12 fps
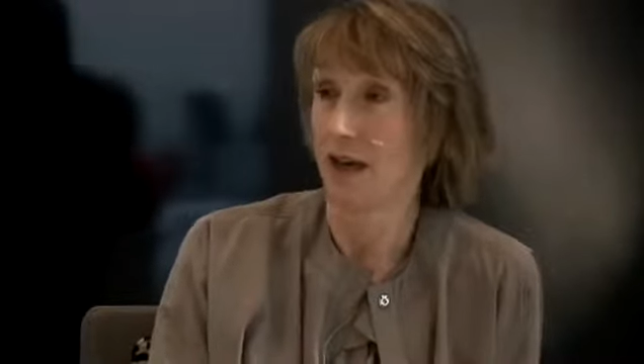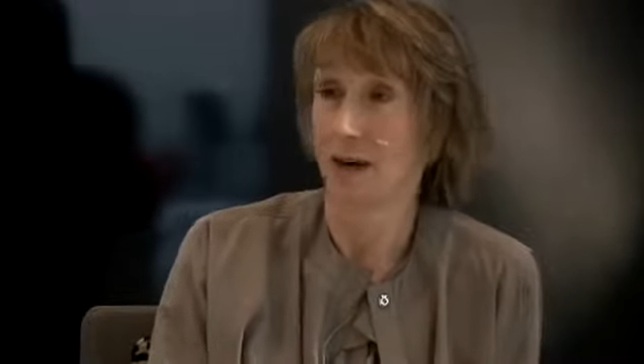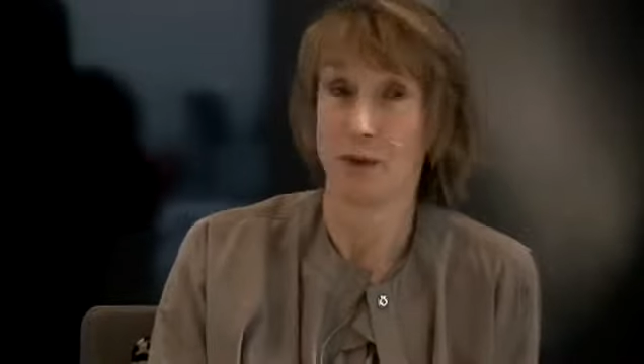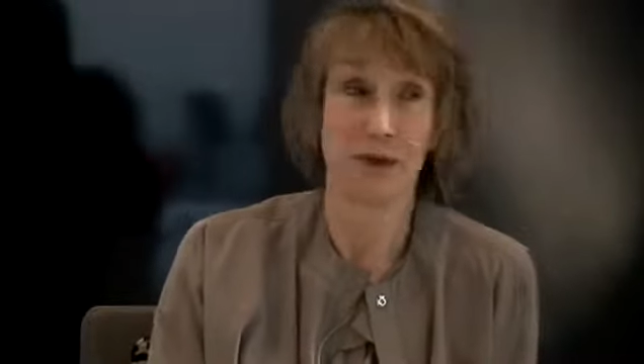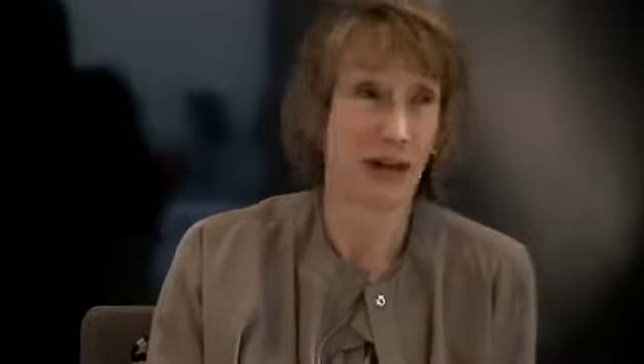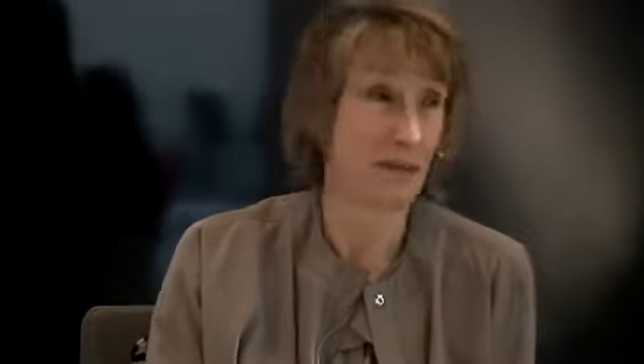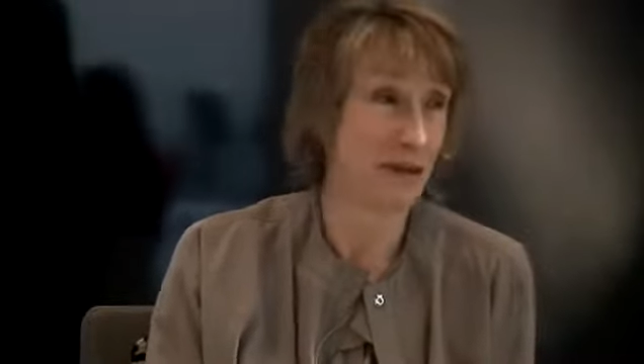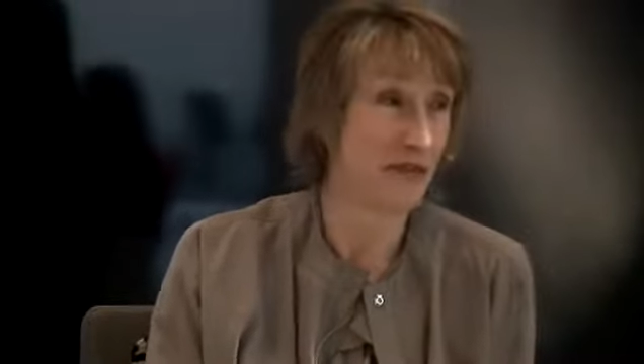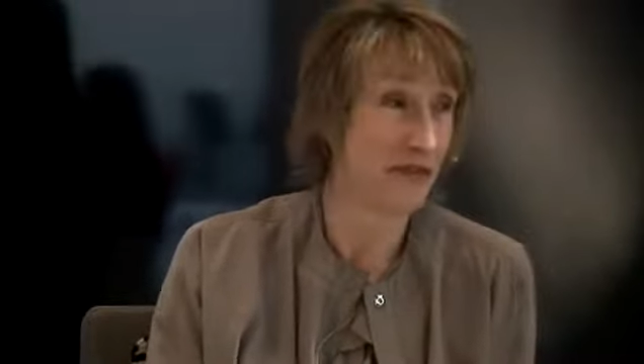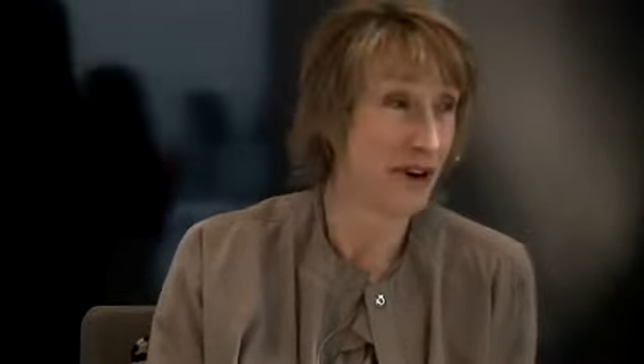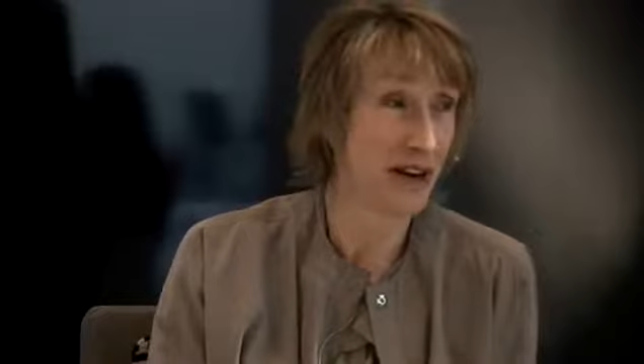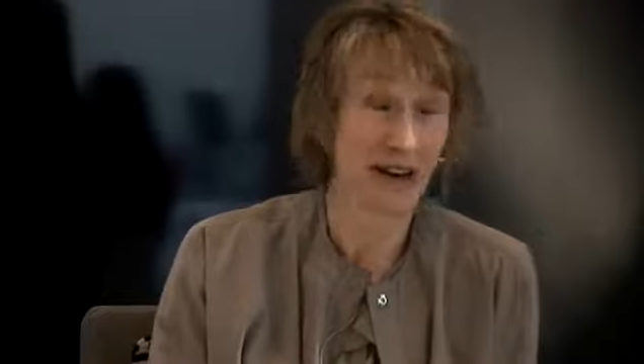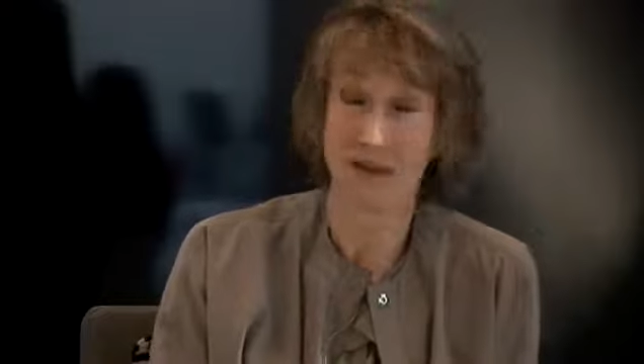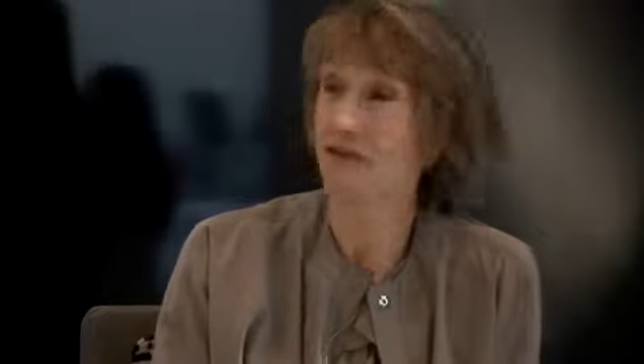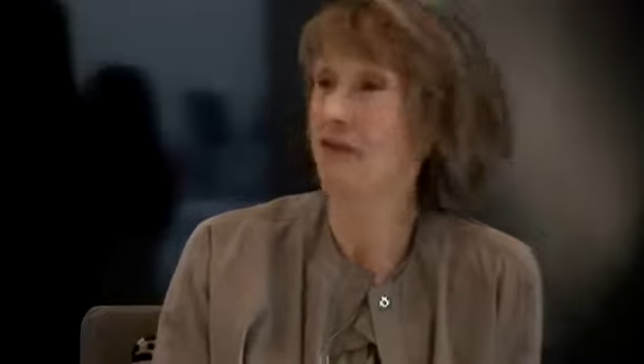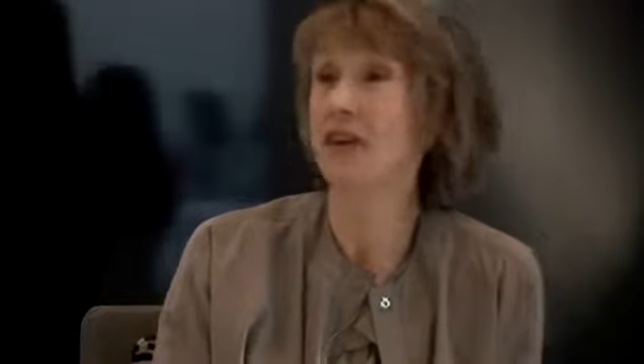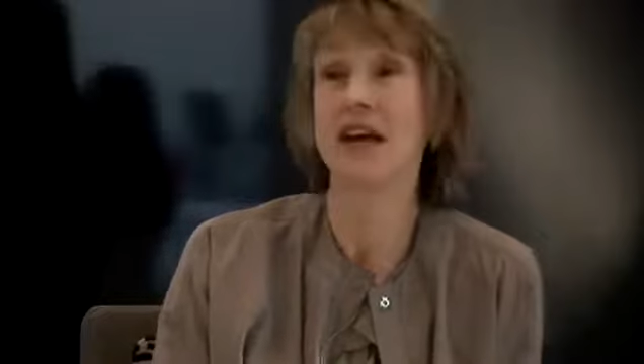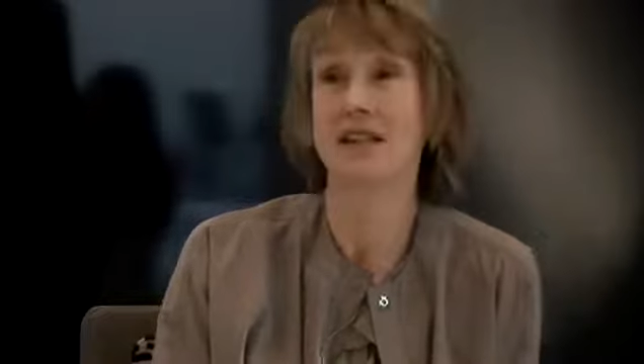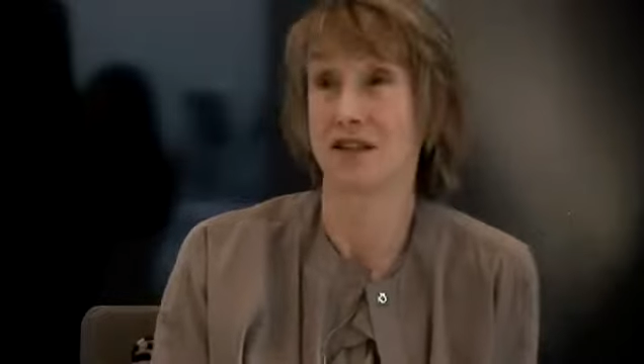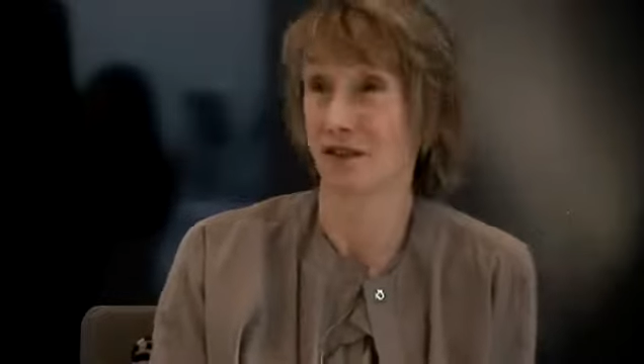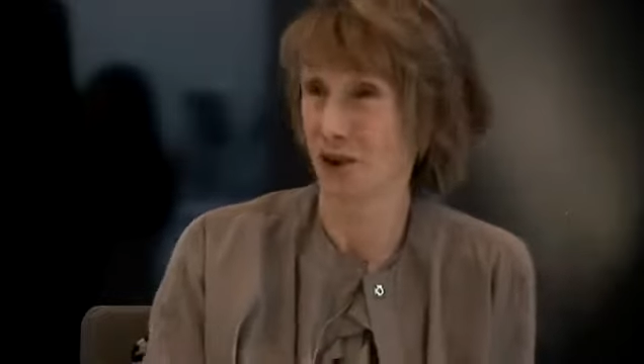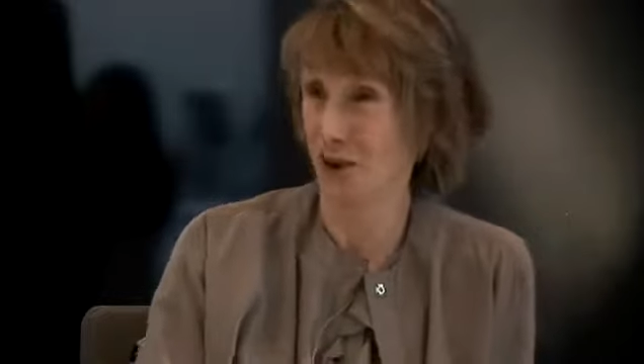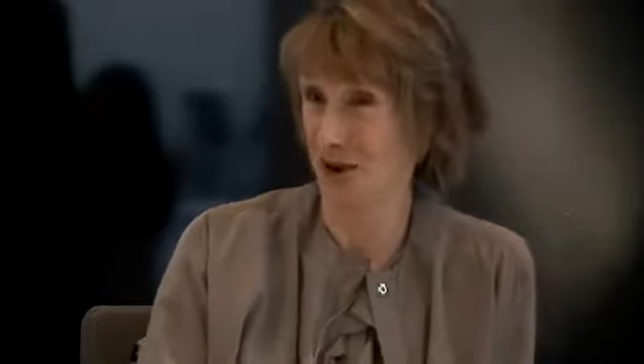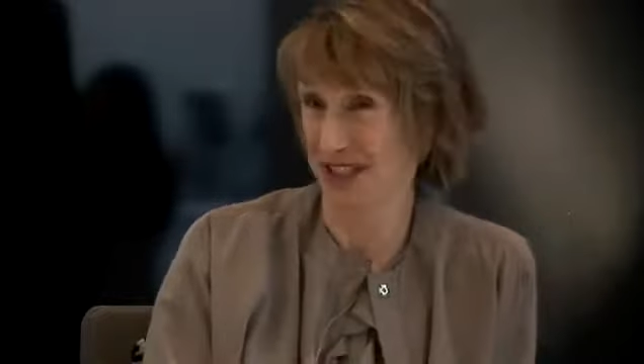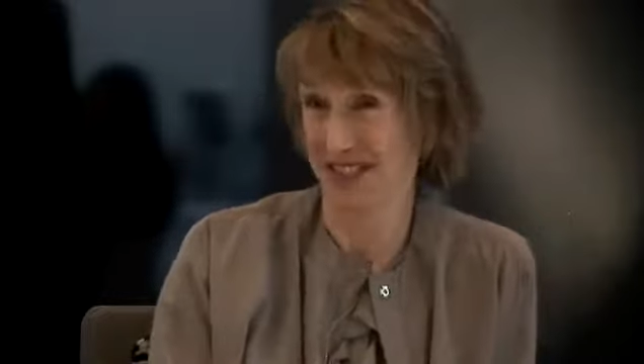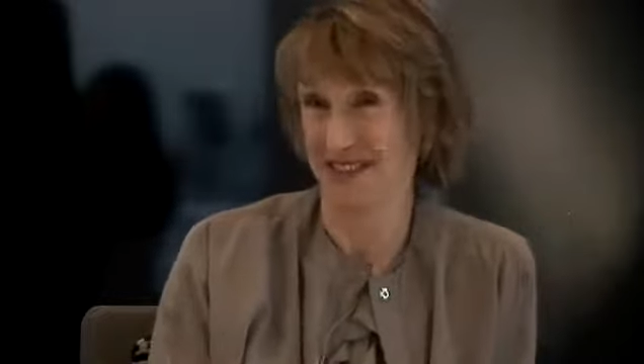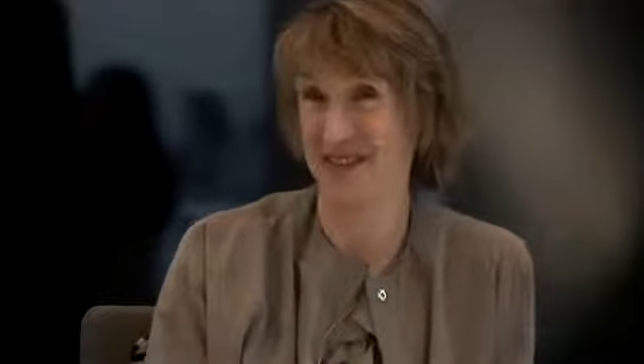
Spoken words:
Would I be free? And yes, of course